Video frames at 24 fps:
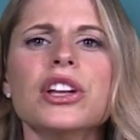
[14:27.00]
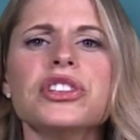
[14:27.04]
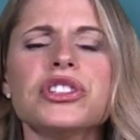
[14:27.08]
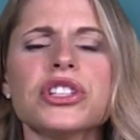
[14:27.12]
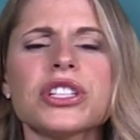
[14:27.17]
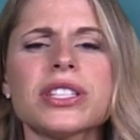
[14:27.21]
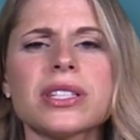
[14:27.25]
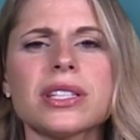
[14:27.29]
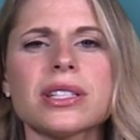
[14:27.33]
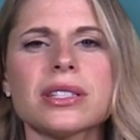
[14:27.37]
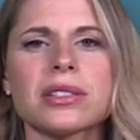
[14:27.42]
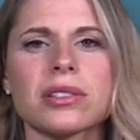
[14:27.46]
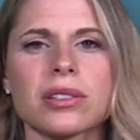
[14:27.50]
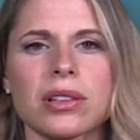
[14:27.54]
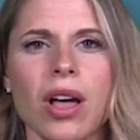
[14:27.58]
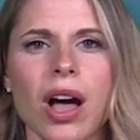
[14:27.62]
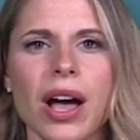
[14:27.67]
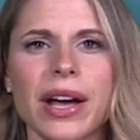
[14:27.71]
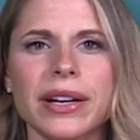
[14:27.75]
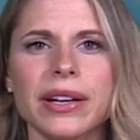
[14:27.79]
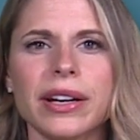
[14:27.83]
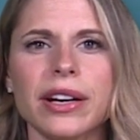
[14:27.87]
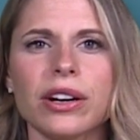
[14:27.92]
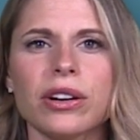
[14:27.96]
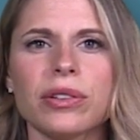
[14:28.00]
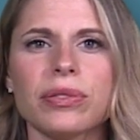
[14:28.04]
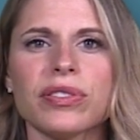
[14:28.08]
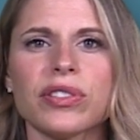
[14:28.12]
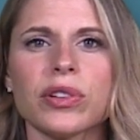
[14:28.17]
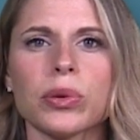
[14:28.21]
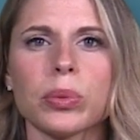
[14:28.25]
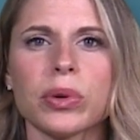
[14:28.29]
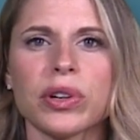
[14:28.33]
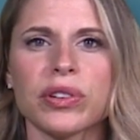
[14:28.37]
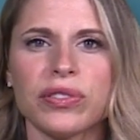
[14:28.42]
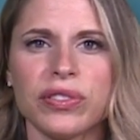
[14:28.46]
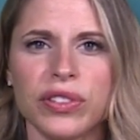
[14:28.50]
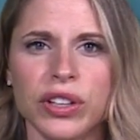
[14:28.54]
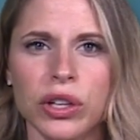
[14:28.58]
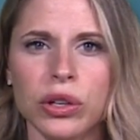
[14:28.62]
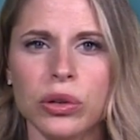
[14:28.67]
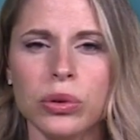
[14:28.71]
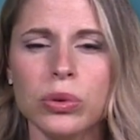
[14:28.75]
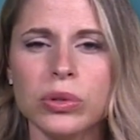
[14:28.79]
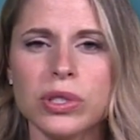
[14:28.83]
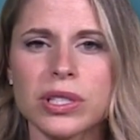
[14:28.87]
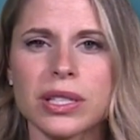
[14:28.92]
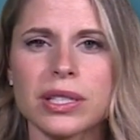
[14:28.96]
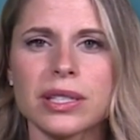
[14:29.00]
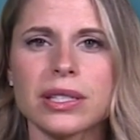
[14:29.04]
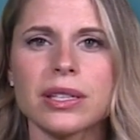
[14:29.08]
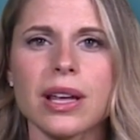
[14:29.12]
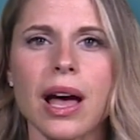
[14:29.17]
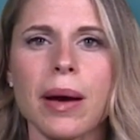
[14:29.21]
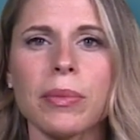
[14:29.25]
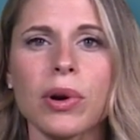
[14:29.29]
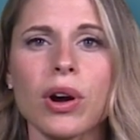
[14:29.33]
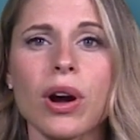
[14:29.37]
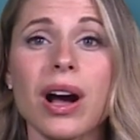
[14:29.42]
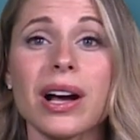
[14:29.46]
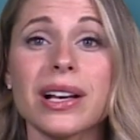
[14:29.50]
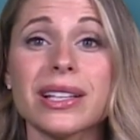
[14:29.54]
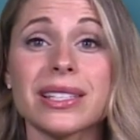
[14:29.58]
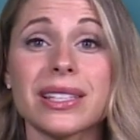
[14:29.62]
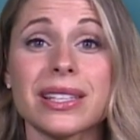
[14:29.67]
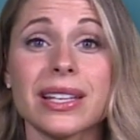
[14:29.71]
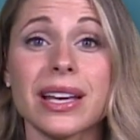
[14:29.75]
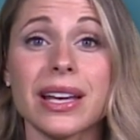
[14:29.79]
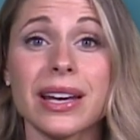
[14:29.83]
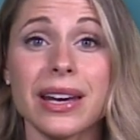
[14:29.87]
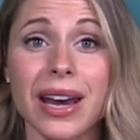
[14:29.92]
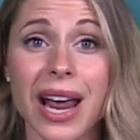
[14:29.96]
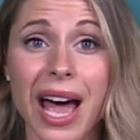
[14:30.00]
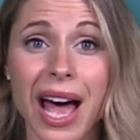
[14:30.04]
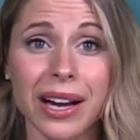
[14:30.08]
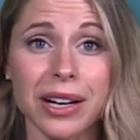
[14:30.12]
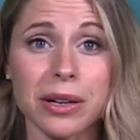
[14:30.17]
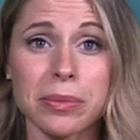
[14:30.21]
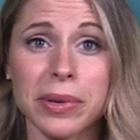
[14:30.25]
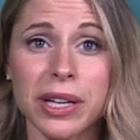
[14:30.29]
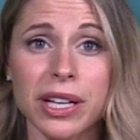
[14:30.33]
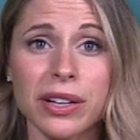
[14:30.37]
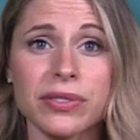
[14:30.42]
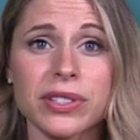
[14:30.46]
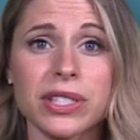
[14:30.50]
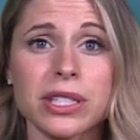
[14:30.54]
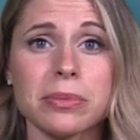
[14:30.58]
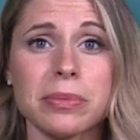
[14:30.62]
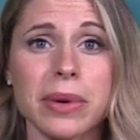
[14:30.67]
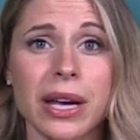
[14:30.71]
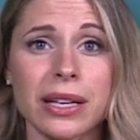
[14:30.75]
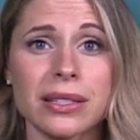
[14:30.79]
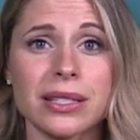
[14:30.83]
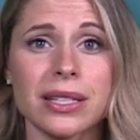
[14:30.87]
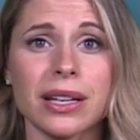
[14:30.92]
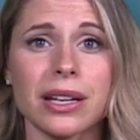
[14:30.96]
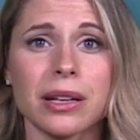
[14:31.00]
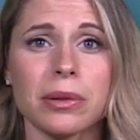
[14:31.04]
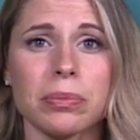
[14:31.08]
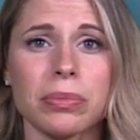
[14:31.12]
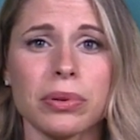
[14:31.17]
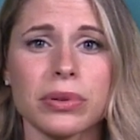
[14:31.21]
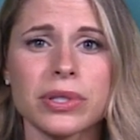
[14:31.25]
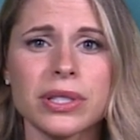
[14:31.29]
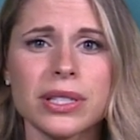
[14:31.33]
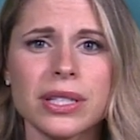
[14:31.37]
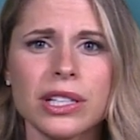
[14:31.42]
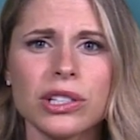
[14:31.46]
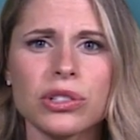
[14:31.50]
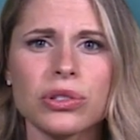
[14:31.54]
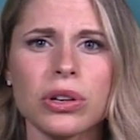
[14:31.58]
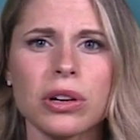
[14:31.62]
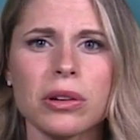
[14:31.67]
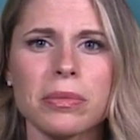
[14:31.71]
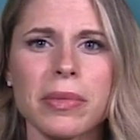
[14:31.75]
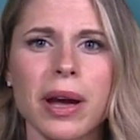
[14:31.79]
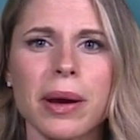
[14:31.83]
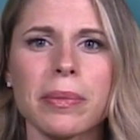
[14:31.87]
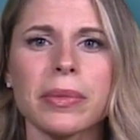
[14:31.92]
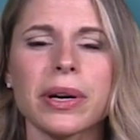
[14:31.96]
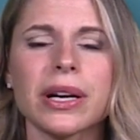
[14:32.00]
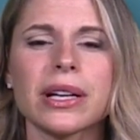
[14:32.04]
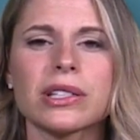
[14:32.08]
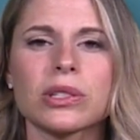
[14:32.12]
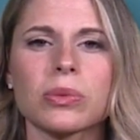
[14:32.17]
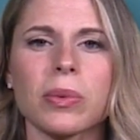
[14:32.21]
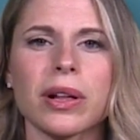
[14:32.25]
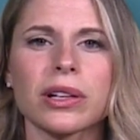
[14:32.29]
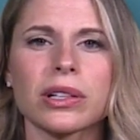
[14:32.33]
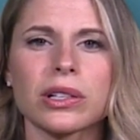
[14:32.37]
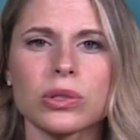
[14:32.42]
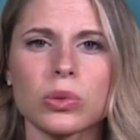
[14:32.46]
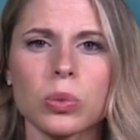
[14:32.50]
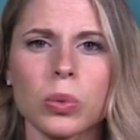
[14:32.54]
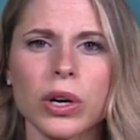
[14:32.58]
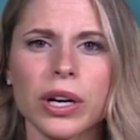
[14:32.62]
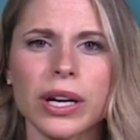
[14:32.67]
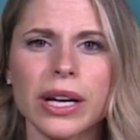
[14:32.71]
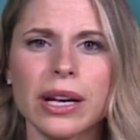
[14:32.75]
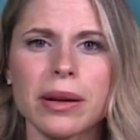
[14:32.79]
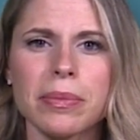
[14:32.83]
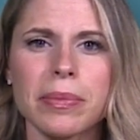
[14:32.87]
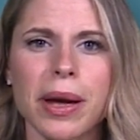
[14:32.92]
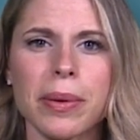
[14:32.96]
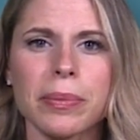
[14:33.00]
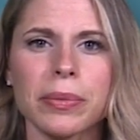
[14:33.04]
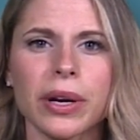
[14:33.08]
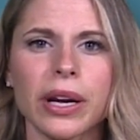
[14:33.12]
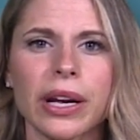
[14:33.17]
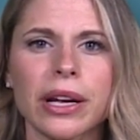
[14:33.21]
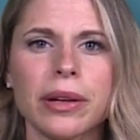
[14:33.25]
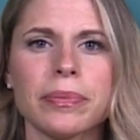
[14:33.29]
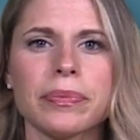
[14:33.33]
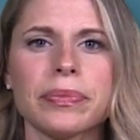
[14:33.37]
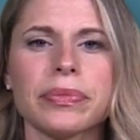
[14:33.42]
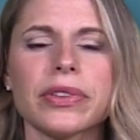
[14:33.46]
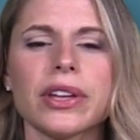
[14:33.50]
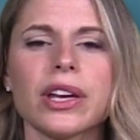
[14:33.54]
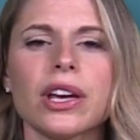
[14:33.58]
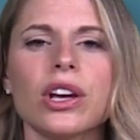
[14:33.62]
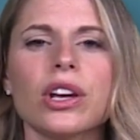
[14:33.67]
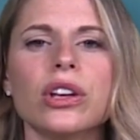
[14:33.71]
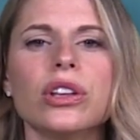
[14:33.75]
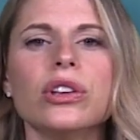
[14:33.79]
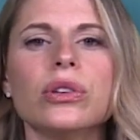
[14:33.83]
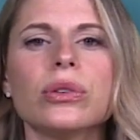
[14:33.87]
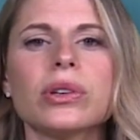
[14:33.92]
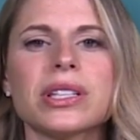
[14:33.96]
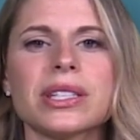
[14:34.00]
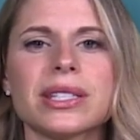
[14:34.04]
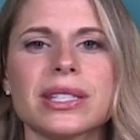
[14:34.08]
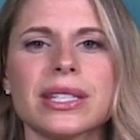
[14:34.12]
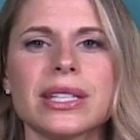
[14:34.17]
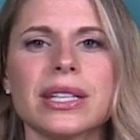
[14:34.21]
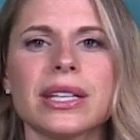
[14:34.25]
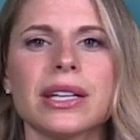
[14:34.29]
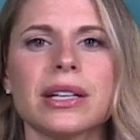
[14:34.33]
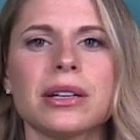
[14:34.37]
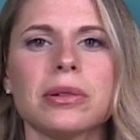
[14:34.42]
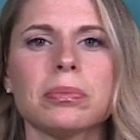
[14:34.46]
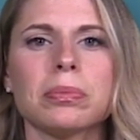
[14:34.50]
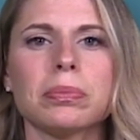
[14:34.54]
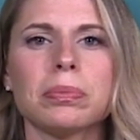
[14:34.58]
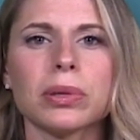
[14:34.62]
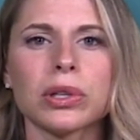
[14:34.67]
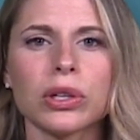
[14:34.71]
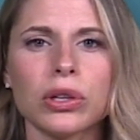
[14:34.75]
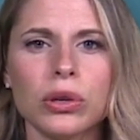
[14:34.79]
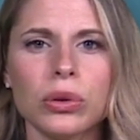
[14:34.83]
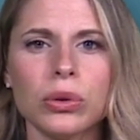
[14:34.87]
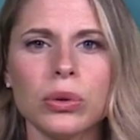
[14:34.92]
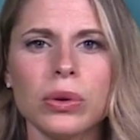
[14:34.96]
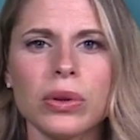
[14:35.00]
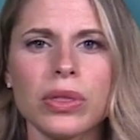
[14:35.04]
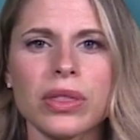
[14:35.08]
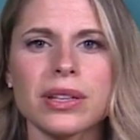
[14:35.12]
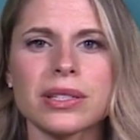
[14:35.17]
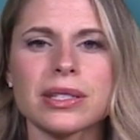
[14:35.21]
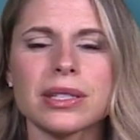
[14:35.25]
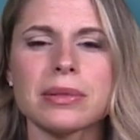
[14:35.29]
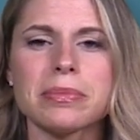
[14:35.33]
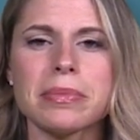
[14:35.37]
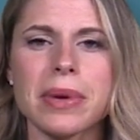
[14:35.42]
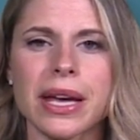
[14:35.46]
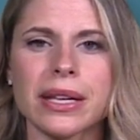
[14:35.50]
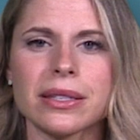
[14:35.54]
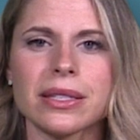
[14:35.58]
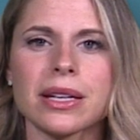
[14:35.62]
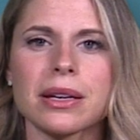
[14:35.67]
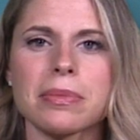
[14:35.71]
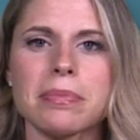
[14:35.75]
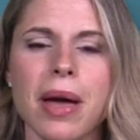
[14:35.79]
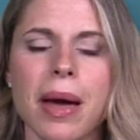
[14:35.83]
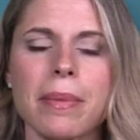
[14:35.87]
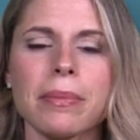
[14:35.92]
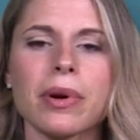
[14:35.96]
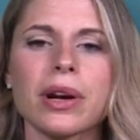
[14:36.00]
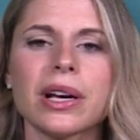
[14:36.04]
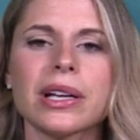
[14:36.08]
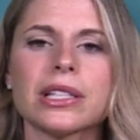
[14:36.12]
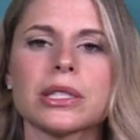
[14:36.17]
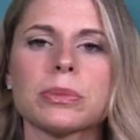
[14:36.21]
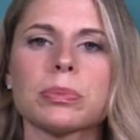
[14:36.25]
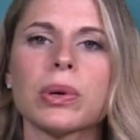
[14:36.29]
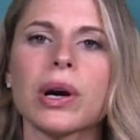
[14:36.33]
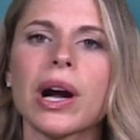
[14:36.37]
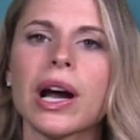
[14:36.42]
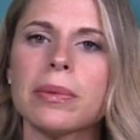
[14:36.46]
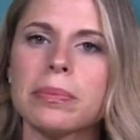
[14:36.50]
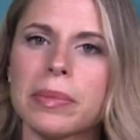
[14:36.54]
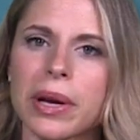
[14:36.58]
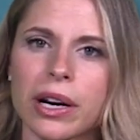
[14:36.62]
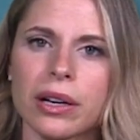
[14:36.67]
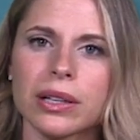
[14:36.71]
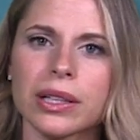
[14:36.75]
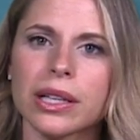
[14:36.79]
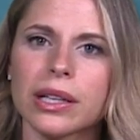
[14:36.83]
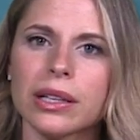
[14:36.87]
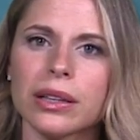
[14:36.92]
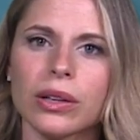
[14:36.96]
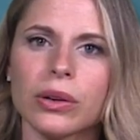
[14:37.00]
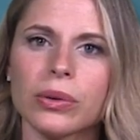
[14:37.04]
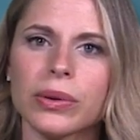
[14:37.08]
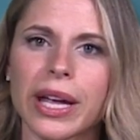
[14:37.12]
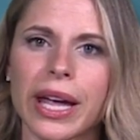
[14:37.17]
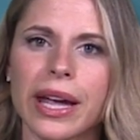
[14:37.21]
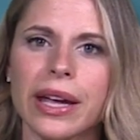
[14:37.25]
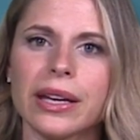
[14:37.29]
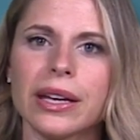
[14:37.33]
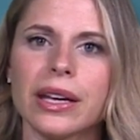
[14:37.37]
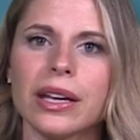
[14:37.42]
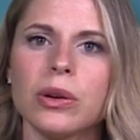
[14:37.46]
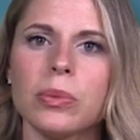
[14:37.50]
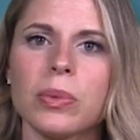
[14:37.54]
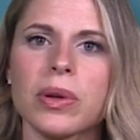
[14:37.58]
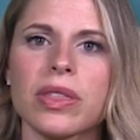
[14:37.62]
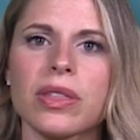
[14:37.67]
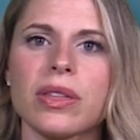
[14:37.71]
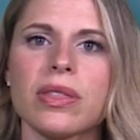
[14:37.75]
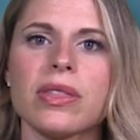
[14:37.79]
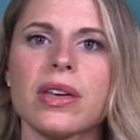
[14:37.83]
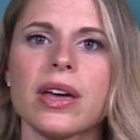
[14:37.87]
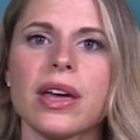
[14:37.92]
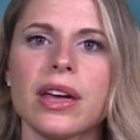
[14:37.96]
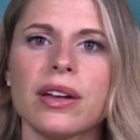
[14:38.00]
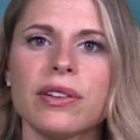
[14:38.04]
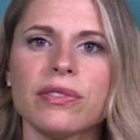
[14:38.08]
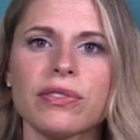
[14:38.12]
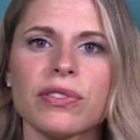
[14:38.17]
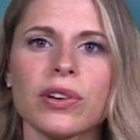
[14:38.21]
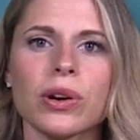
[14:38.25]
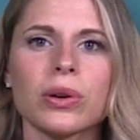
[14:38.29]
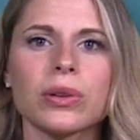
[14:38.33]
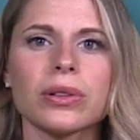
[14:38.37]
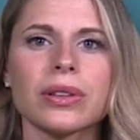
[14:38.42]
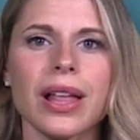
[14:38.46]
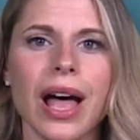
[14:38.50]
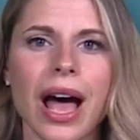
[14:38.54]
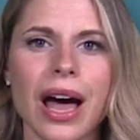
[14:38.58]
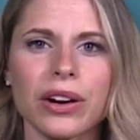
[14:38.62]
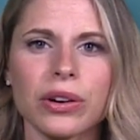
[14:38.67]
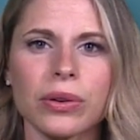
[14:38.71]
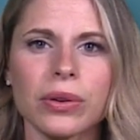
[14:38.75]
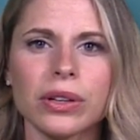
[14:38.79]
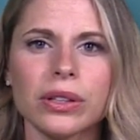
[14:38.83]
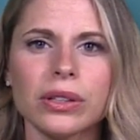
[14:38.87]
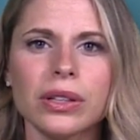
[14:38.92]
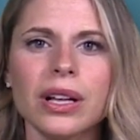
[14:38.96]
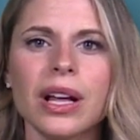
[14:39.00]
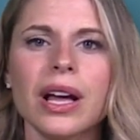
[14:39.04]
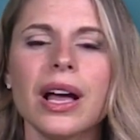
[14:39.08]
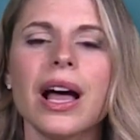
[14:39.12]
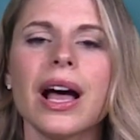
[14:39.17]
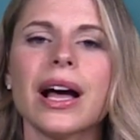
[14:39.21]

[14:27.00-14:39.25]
Just a slide here for review to summarize the anatomy of semantic and procedural memory as well as working memory. You can see in blue, the semantic memory is primarily located within the inferolateral